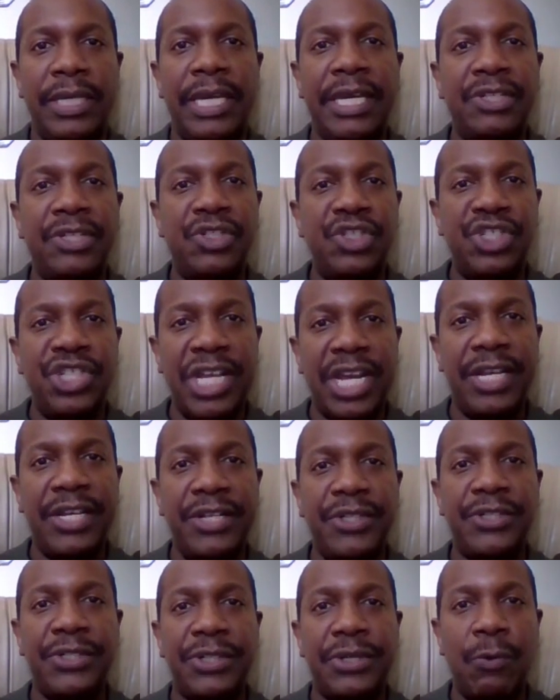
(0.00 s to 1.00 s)
can
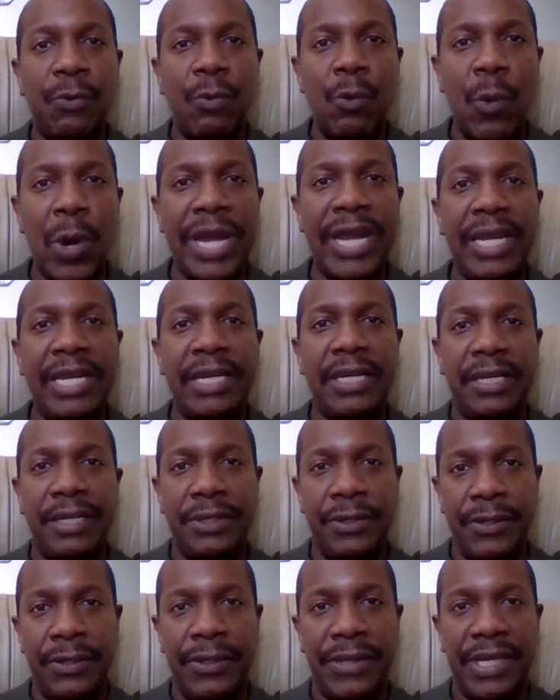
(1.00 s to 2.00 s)
change the way that
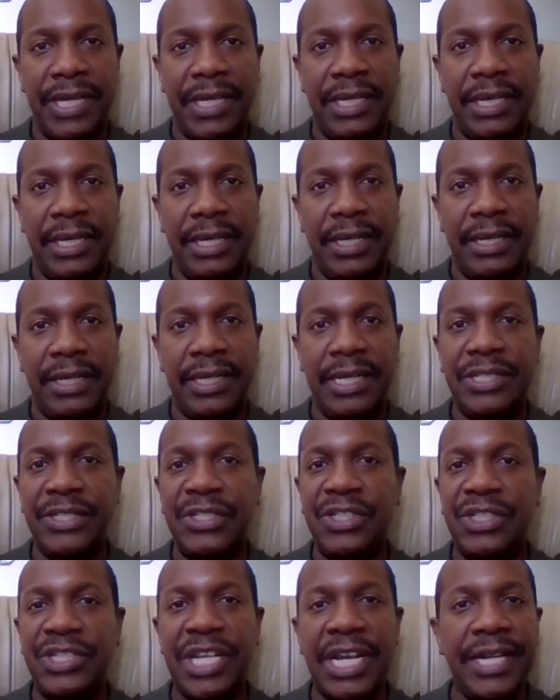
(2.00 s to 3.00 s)
you're thinking,
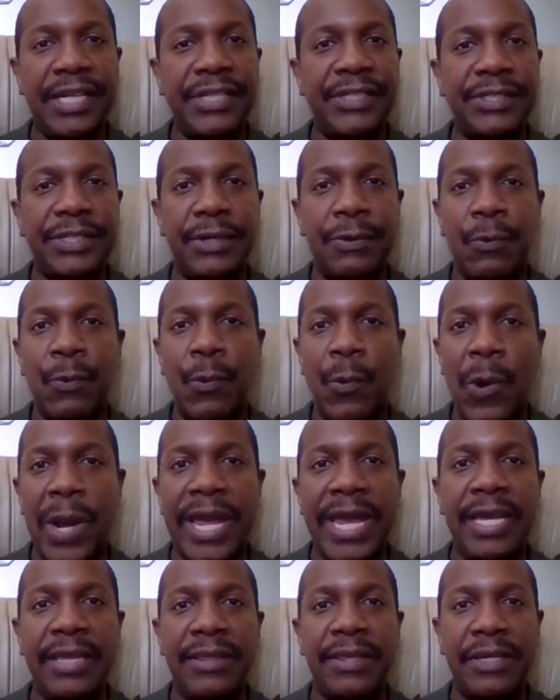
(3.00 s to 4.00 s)
can change the
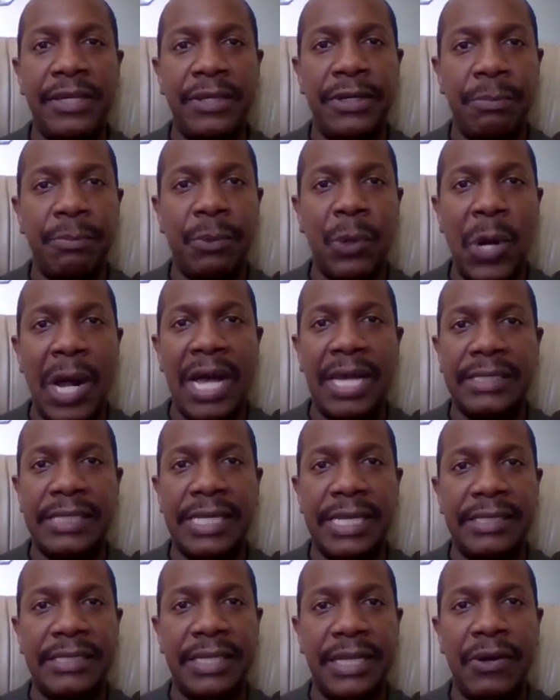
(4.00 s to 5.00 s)
way that you're
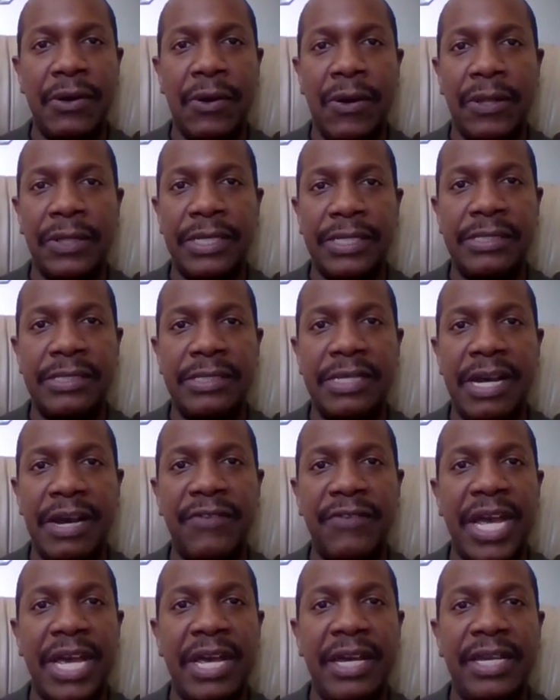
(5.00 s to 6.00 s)
processing all this
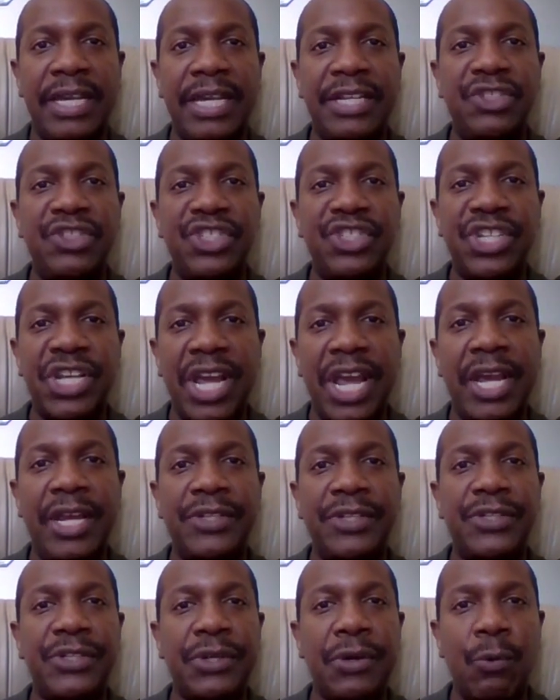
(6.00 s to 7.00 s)
stuff, can
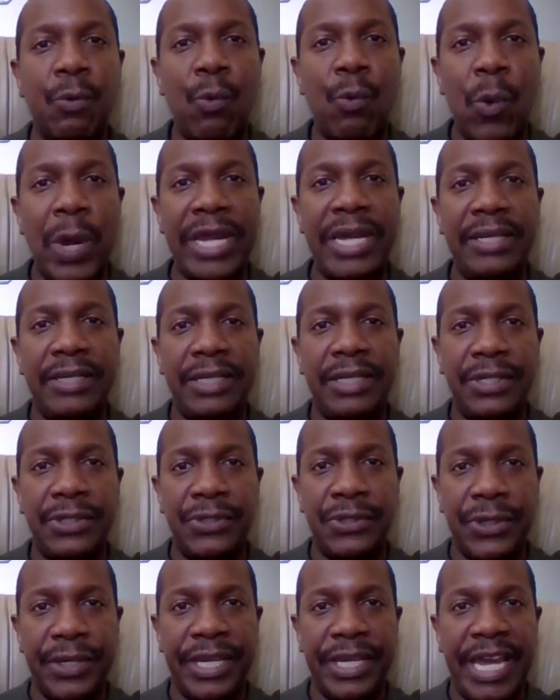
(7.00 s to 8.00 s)
change the weight
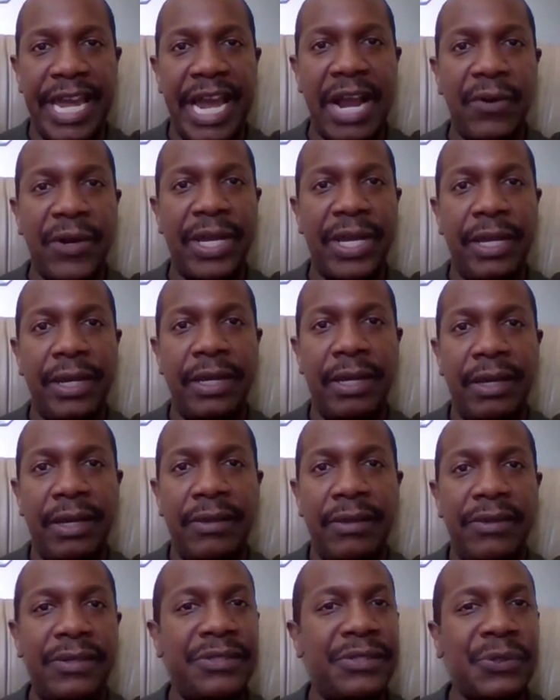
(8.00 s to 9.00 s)
that you're carrying.
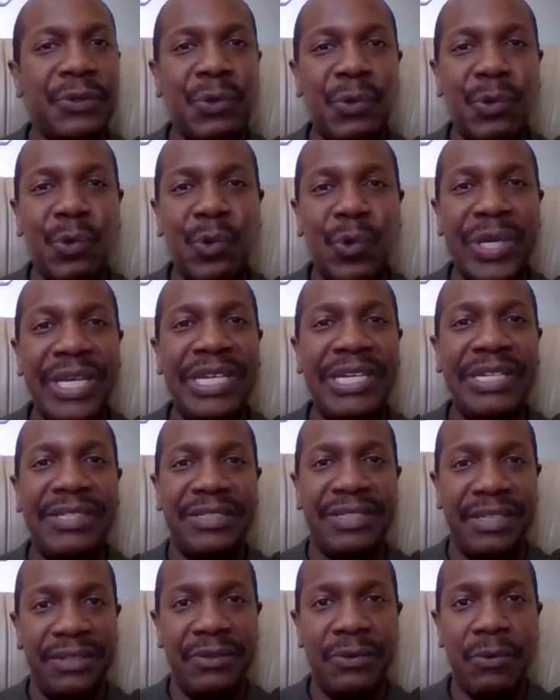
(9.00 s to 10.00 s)
There's a
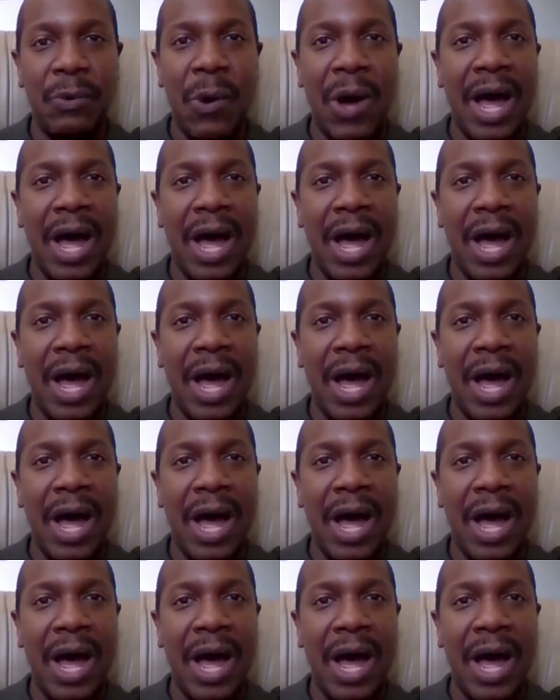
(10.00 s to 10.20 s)
reason